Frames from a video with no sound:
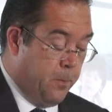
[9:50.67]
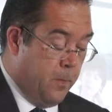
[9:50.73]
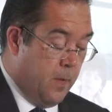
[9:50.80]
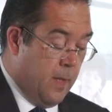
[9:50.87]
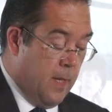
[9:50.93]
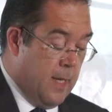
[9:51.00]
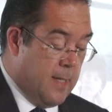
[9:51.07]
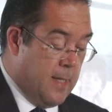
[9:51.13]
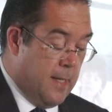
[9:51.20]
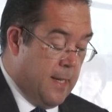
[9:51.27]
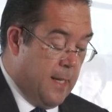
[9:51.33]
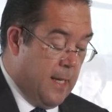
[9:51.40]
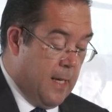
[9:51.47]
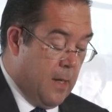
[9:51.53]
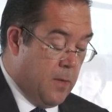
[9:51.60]
as it
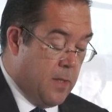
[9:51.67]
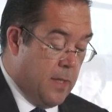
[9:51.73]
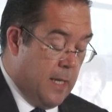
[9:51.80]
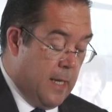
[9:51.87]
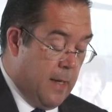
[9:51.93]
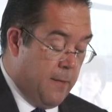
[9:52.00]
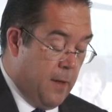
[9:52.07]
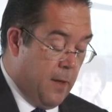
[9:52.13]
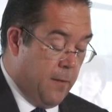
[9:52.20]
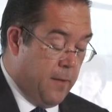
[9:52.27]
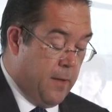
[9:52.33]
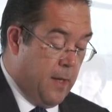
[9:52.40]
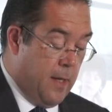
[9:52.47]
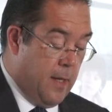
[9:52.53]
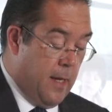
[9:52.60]
allows a level of
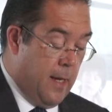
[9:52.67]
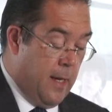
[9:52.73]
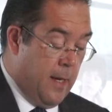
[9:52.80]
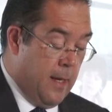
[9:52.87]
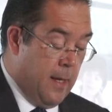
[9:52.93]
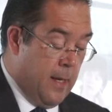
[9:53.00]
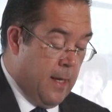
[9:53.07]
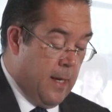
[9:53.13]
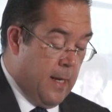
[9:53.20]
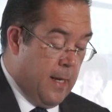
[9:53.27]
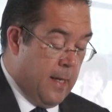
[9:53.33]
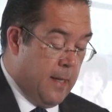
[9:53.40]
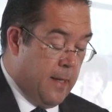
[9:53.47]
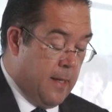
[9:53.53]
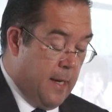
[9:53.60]
detail
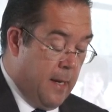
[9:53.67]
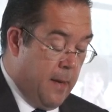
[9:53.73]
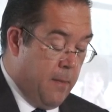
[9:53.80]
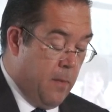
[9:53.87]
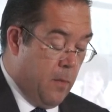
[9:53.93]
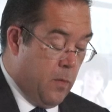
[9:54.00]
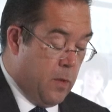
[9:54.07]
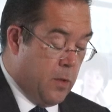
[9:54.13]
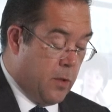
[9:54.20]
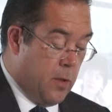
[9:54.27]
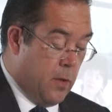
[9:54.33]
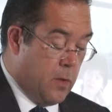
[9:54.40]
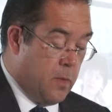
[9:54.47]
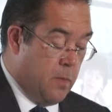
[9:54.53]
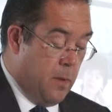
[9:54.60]
and time which
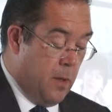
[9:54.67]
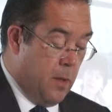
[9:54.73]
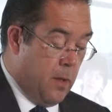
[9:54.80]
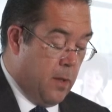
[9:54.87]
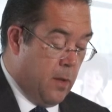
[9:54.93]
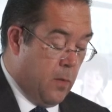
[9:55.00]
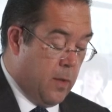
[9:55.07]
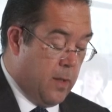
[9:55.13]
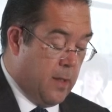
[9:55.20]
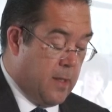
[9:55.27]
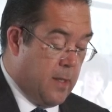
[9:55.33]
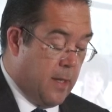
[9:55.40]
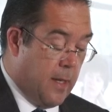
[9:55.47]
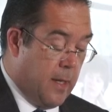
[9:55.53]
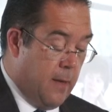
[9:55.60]
goes beyond what a
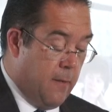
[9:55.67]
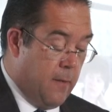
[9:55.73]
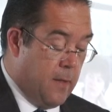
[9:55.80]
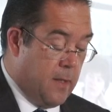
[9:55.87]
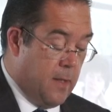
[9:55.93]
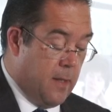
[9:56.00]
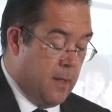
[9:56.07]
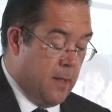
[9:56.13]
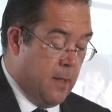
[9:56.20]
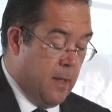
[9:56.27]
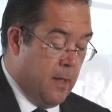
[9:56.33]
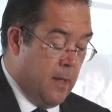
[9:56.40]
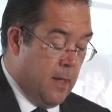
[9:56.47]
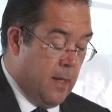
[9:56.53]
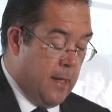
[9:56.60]
single visit
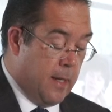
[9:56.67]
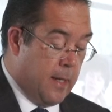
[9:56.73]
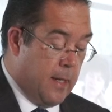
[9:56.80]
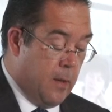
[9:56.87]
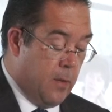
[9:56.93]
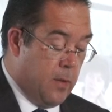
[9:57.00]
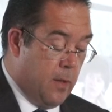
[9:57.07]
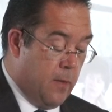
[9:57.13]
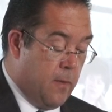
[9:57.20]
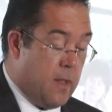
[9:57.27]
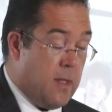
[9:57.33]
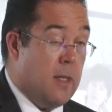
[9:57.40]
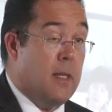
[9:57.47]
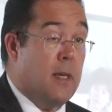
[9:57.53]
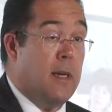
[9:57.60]
in a crowded
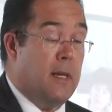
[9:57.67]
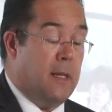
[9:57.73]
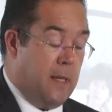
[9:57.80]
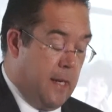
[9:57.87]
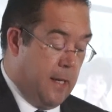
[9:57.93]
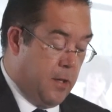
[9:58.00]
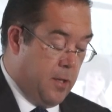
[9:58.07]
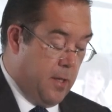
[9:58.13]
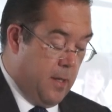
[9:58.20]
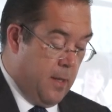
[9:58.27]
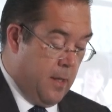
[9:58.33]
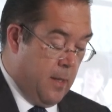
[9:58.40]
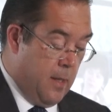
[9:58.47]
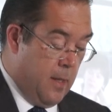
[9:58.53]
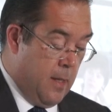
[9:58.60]
visitor attraction
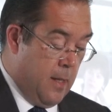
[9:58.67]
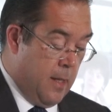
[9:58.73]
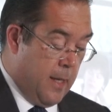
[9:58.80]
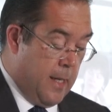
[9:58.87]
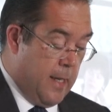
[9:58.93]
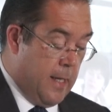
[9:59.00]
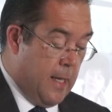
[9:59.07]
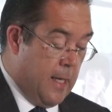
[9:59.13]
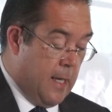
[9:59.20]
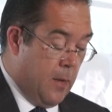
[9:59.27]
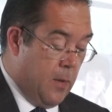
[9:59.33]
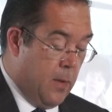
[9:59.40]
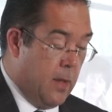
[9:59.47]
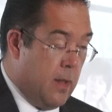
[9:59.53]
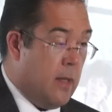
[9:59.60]
can
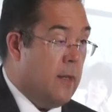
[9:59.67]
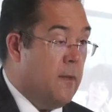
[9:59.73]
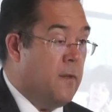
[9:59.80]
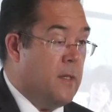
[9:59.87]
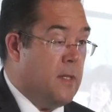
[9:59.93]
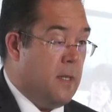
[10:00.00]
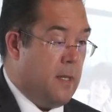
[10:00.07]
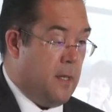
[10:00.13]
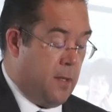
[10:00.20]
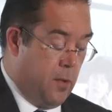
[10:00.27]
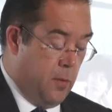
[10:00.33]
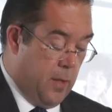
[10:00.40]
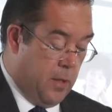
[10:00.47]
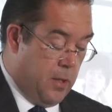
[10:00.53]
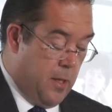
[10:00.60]
allow the visitor
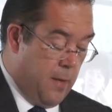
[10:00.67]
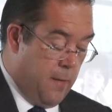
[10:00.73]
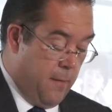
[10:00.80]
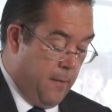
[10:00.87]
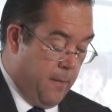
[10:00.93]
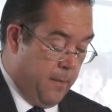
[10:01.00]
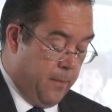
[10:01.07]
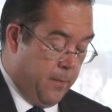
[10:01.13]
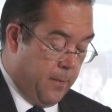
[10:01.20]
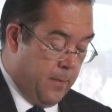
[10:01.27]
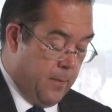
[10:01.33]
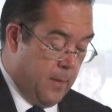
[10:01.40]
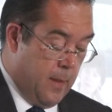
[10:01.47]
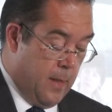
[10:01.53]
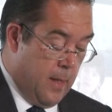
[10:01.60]
to achieve.
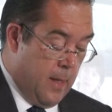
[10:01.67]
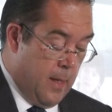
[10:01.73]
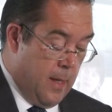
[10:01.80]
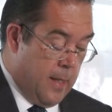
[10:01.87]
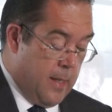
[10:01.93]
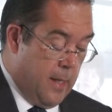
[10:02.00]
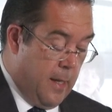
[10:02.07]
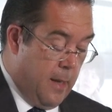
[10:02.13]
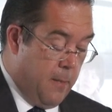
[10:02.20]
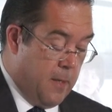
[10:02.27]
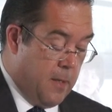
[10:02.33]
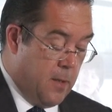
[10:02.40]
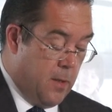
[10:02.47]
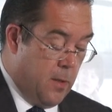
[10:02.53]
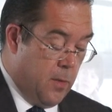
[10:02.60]
It enables
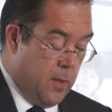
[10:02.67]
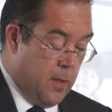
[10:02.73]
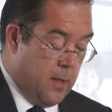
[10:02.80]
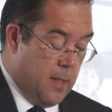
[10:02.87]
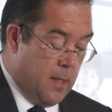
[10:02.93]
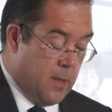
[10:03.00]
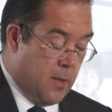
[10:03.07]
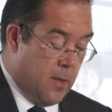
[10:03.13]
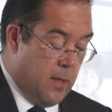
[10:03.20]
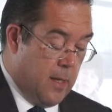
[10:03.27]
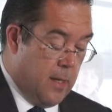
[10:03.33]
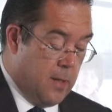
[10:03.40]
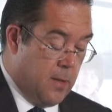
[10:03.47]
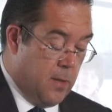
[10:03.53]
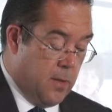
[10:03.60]
students and
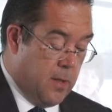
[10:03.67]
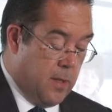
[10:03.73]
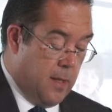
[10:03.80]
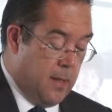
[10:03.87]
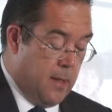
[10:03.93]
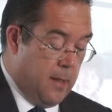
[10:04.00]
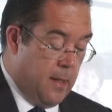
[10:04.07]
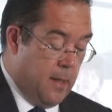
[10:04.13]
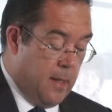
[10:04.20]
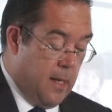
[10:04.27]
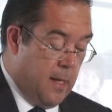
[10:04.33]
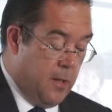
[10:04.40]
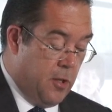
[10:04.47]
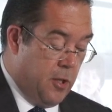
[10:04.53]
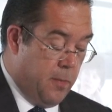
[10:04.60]
scholars to study the
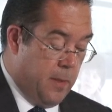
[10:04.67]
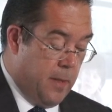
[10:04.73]
tangible